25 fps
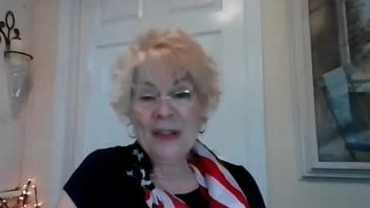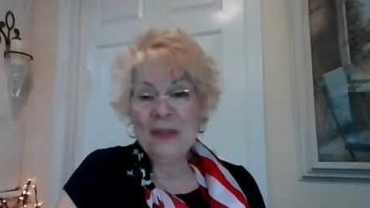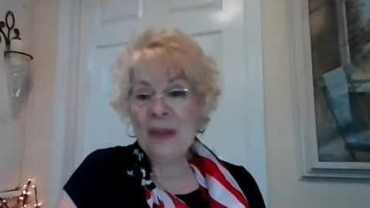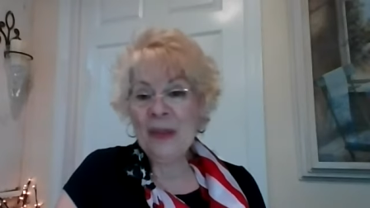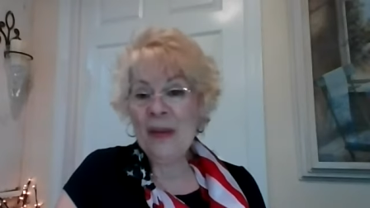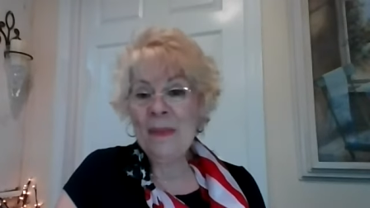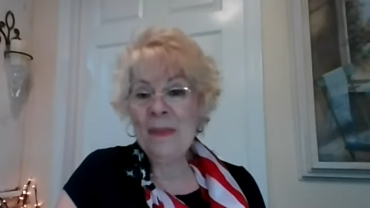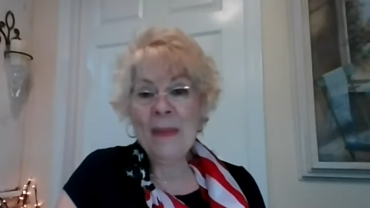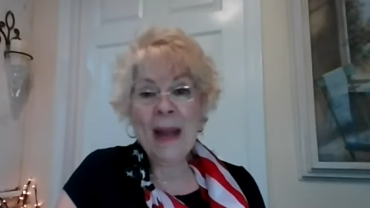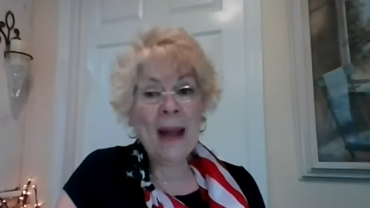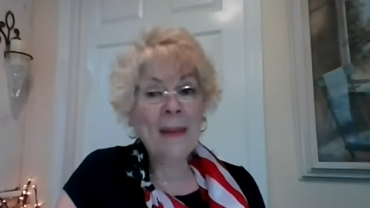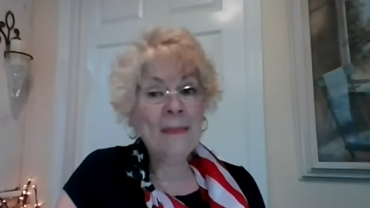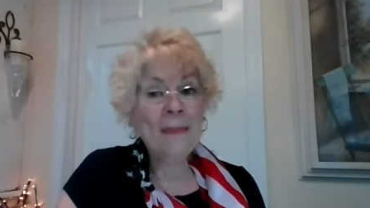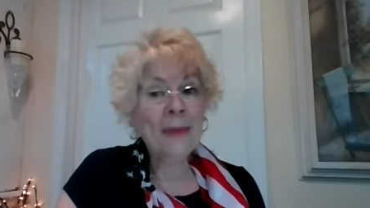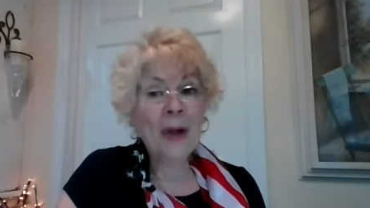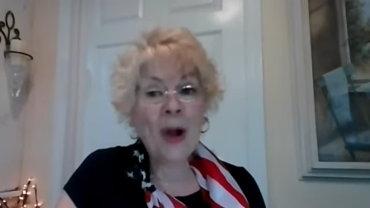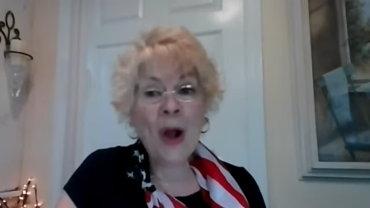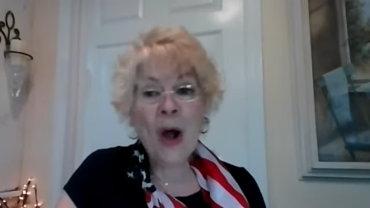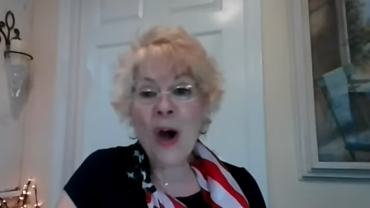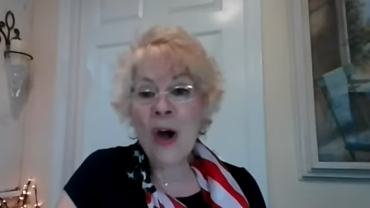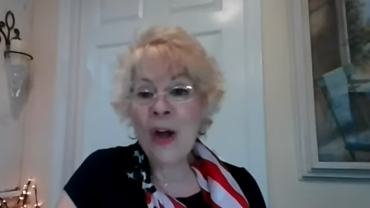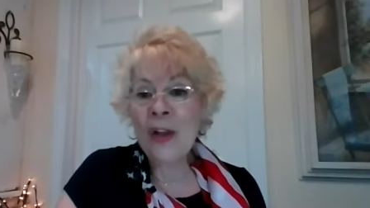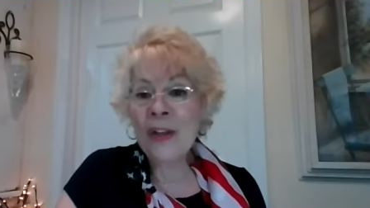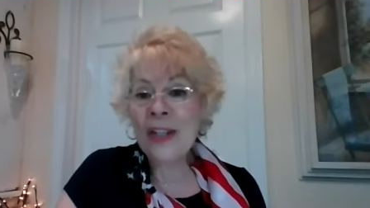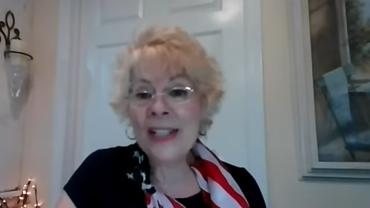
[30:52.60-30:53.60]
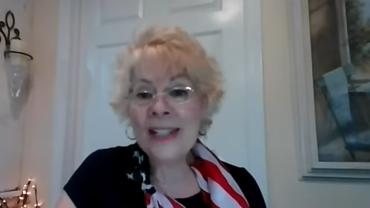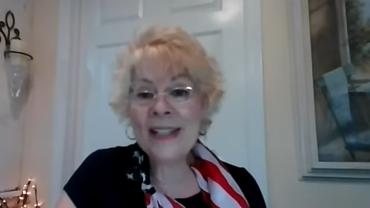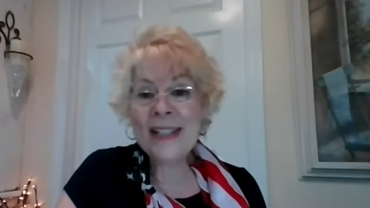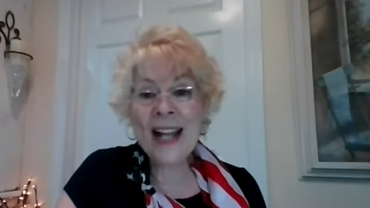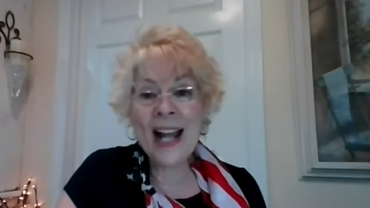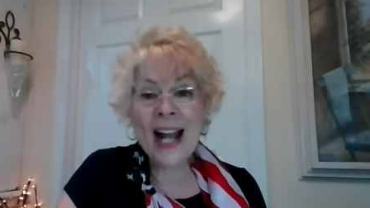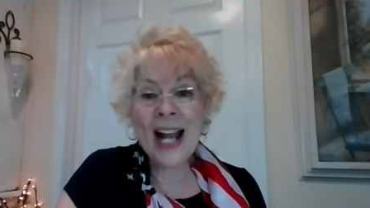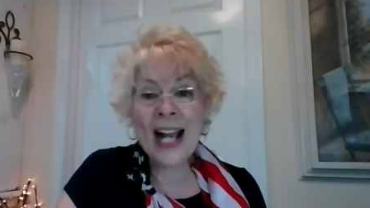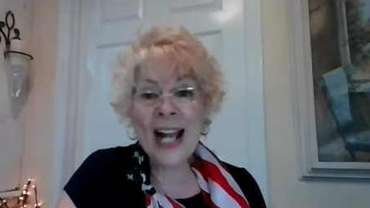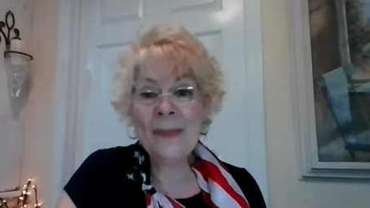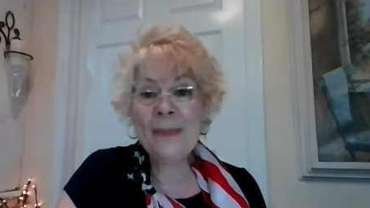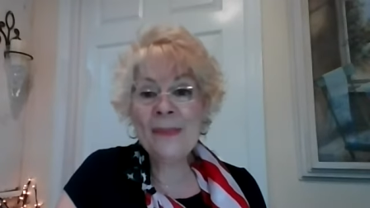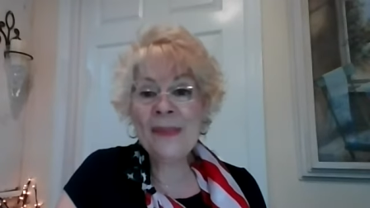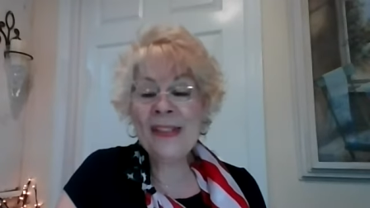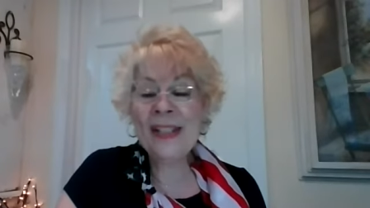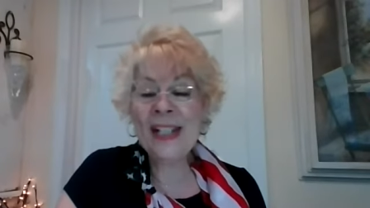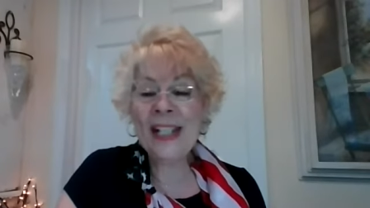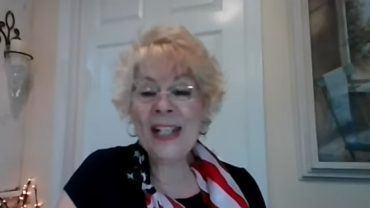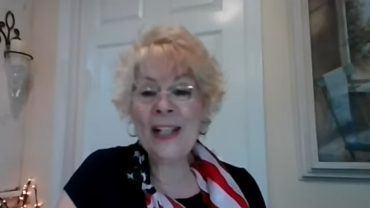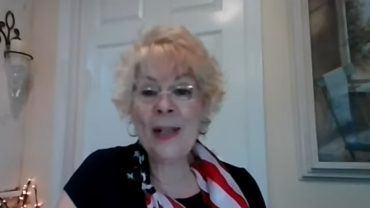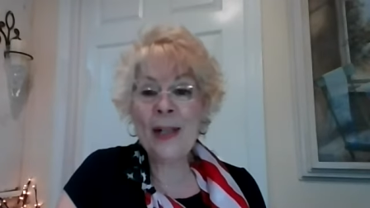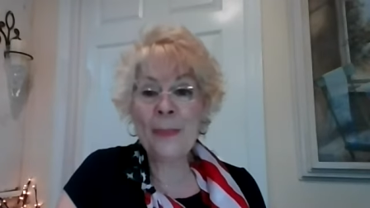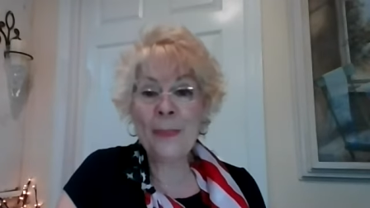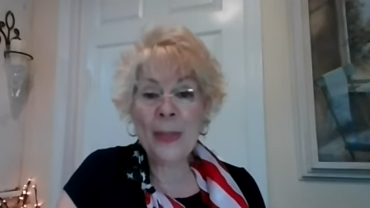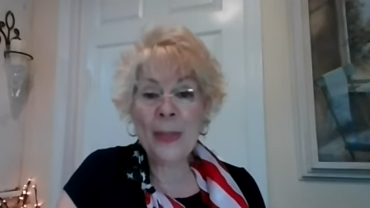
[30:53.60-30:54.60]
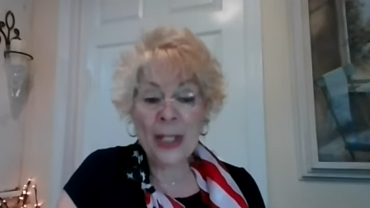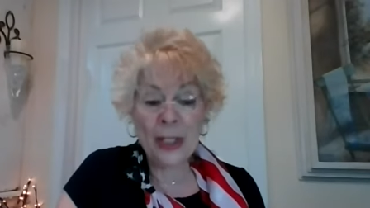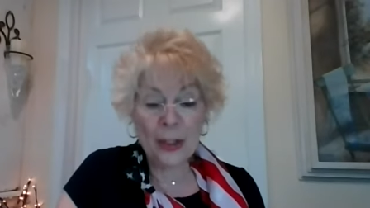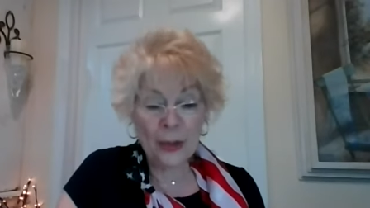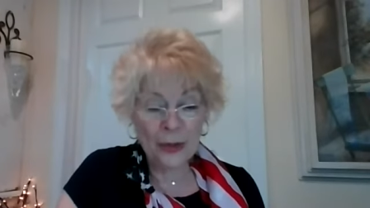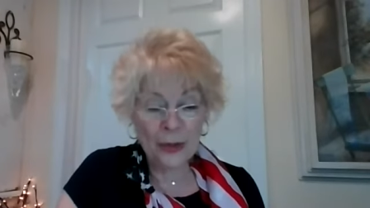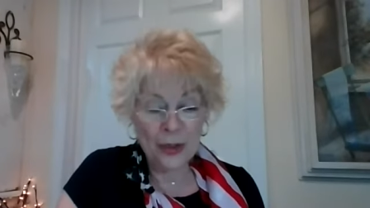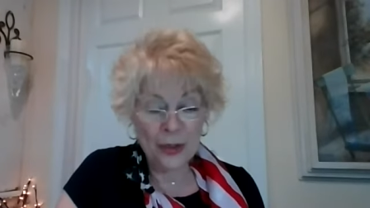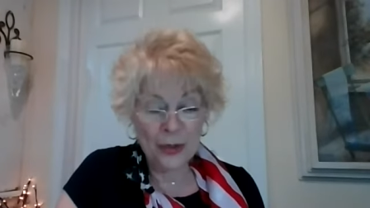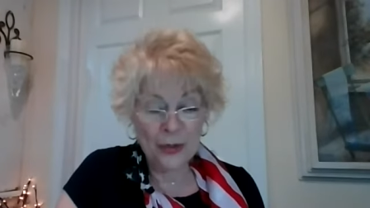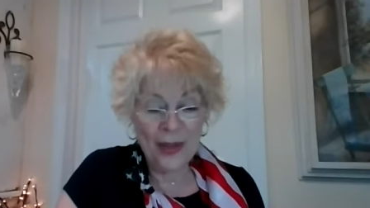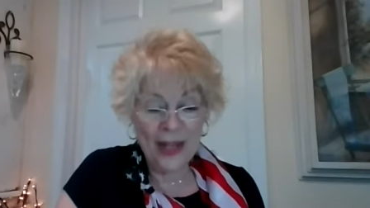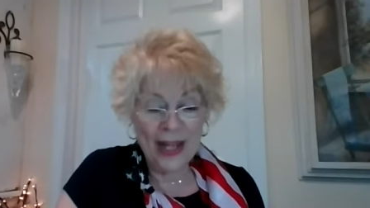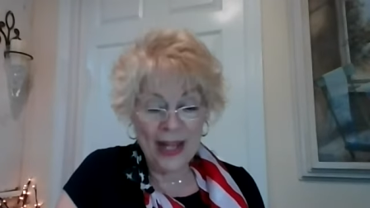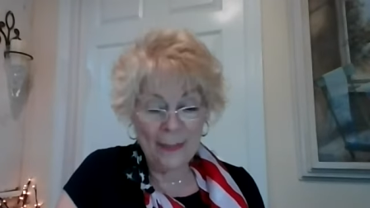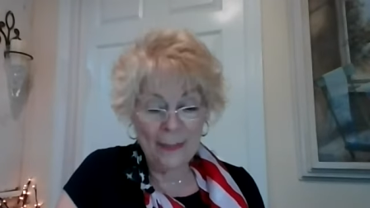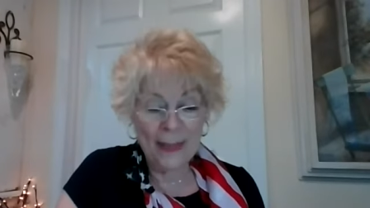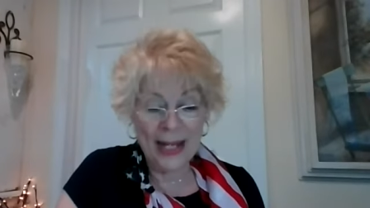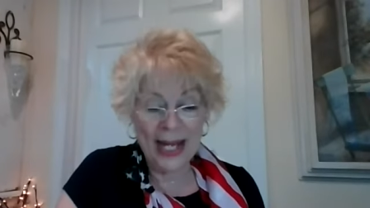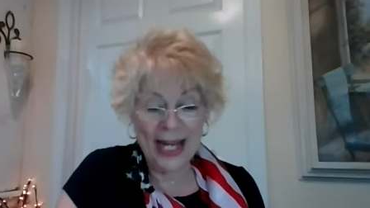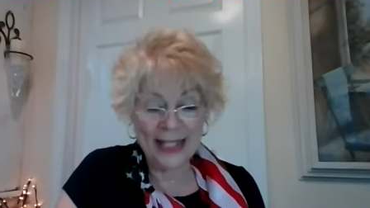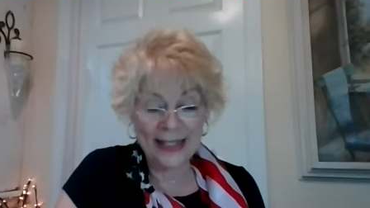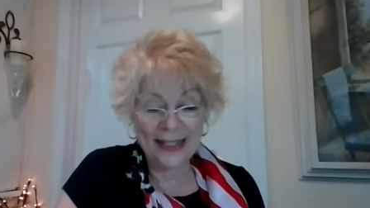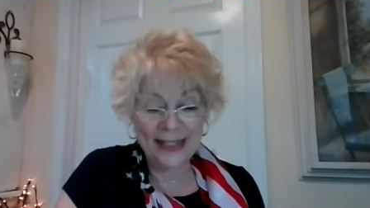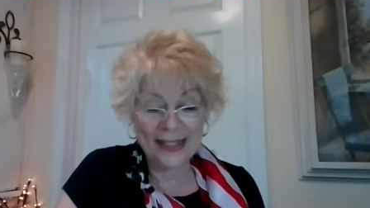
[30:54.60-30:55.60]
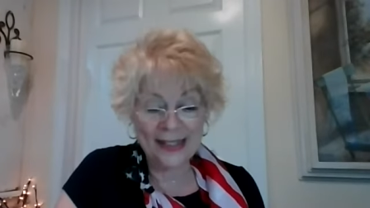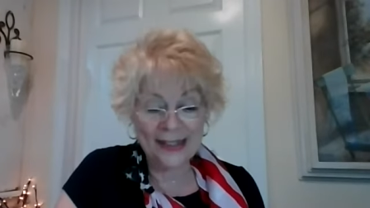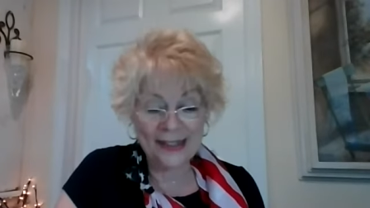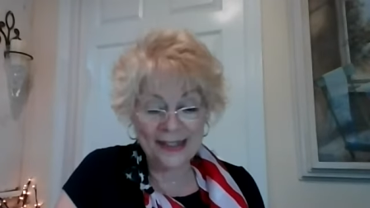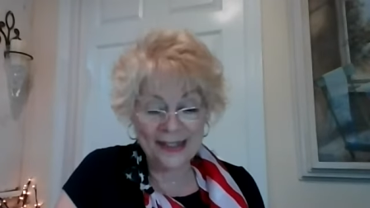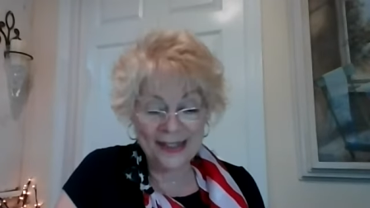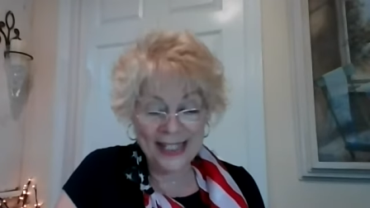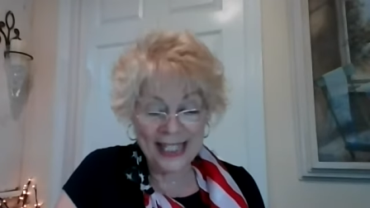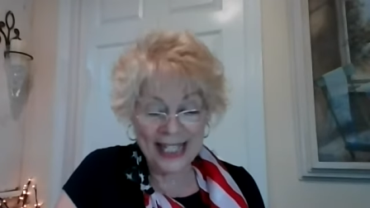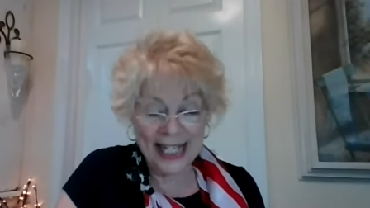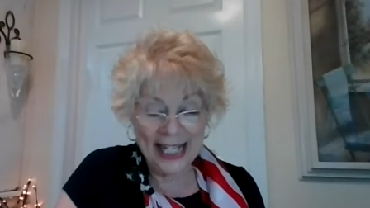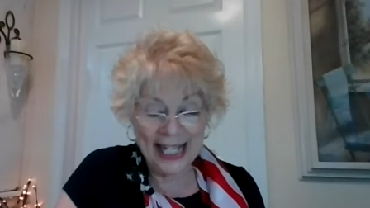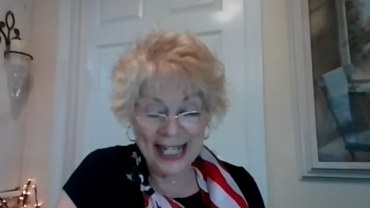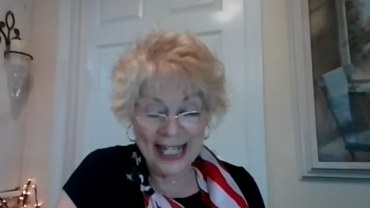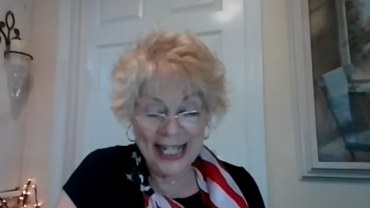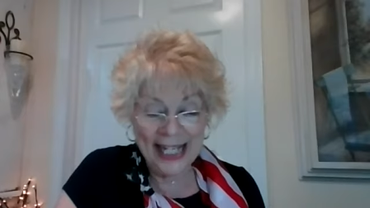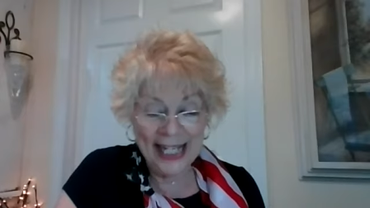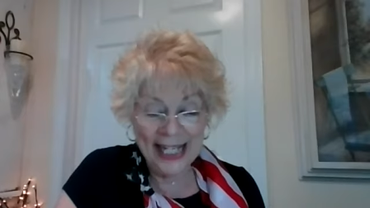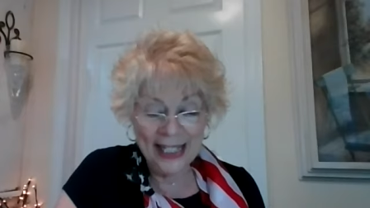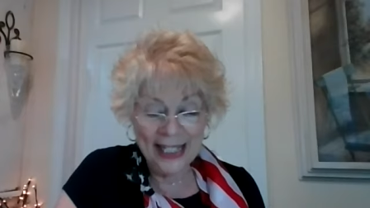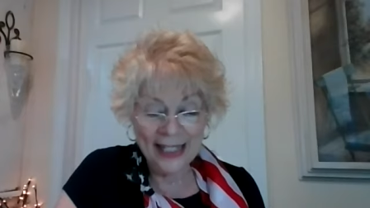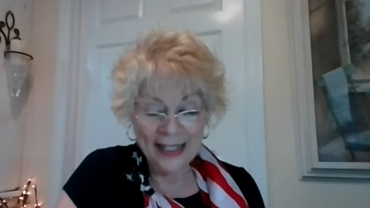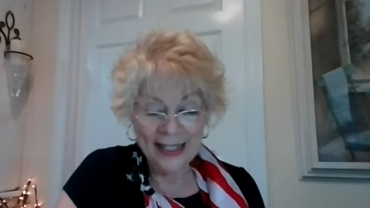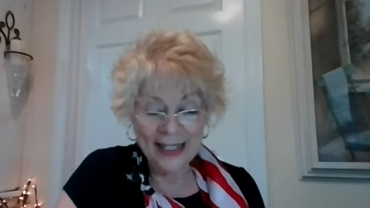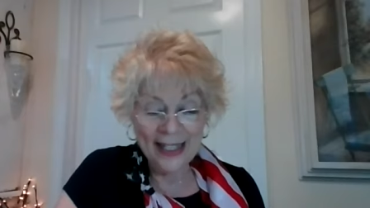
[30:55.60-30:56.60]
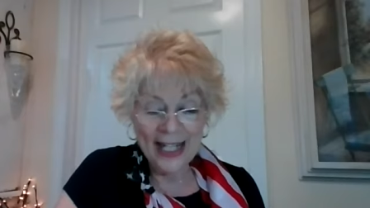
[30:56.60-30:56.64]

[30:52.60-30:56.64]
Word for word: Remember all the times he appeared to them at the sea,